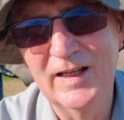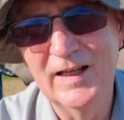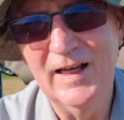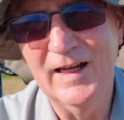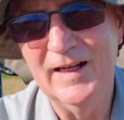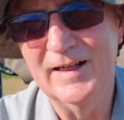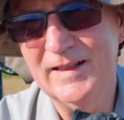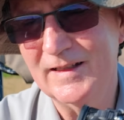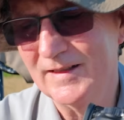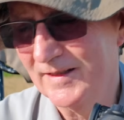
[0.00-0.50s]

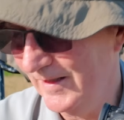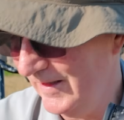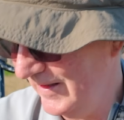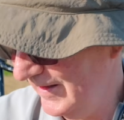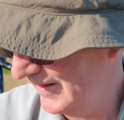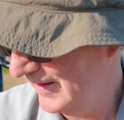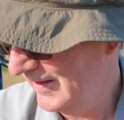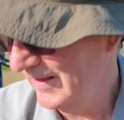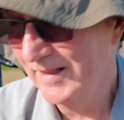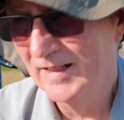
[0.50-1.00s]
And
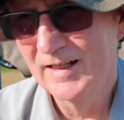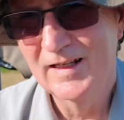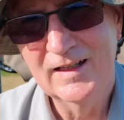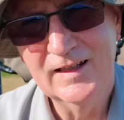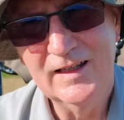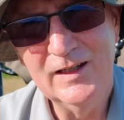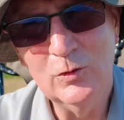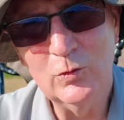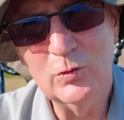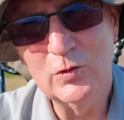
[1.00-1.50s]
indeed,
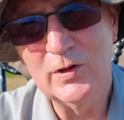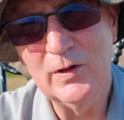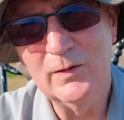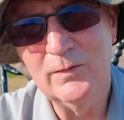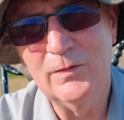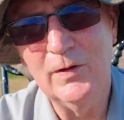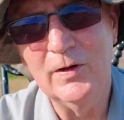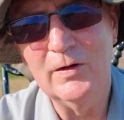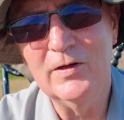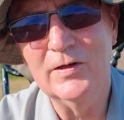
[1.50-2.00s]
the
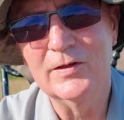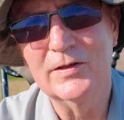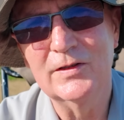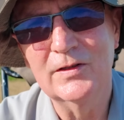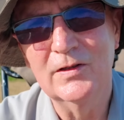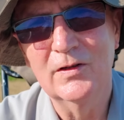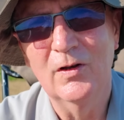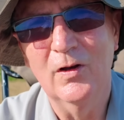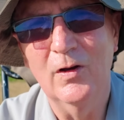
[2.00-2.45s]
autofocus